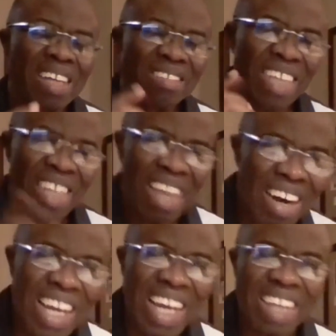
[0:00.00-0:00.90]

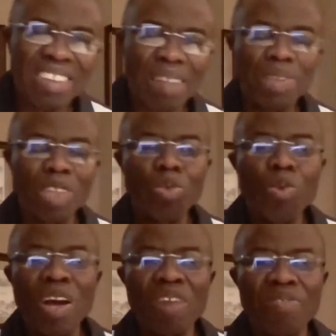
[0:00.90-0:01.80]
Zechariah chapter
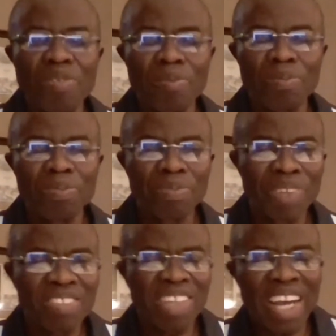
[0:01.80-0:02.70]
twelve.
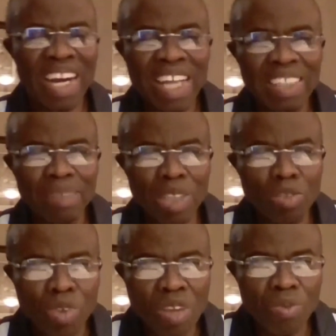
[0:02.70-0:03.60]
Zechariah chapter
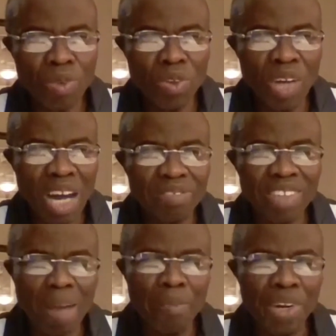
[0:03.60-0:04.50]
twelve, when you have
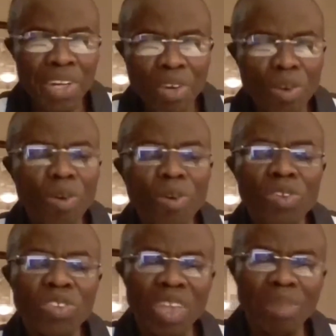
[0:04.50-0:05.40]
time, read the whole
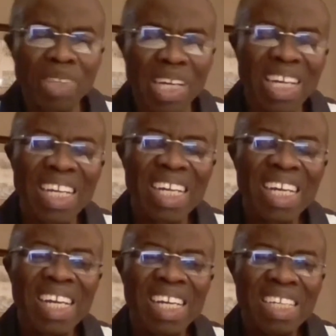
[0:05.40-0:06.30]
chapter.
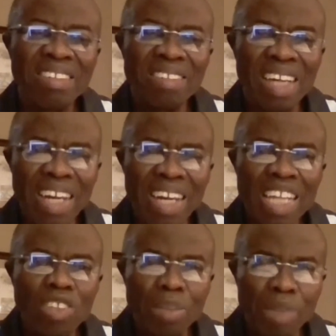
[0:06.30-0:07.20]
In
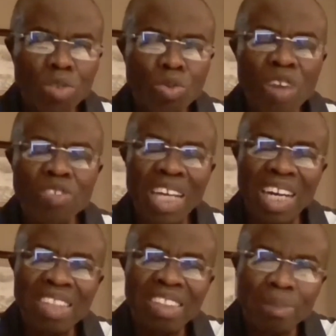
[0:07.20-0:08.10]
Zechariah chapter twelve,
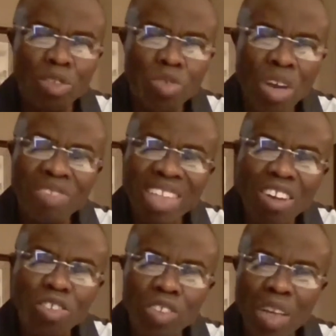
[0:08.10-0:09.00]
Zechariah chapter twelve
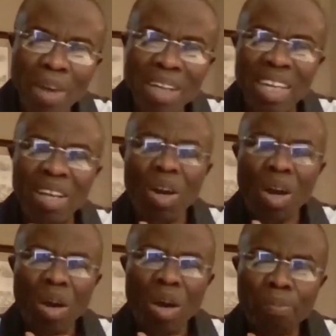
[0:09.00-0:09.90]
tells us about the
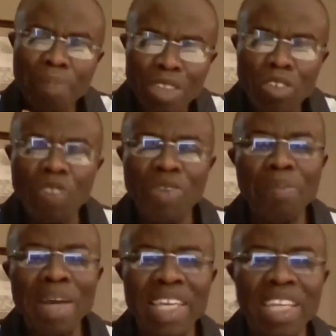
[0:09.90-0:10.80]
battle of
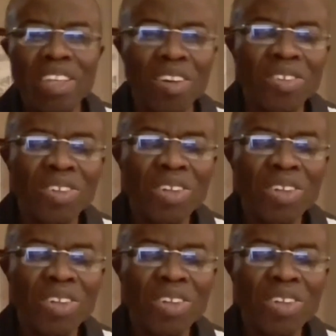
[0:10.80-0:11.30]
Armageddon,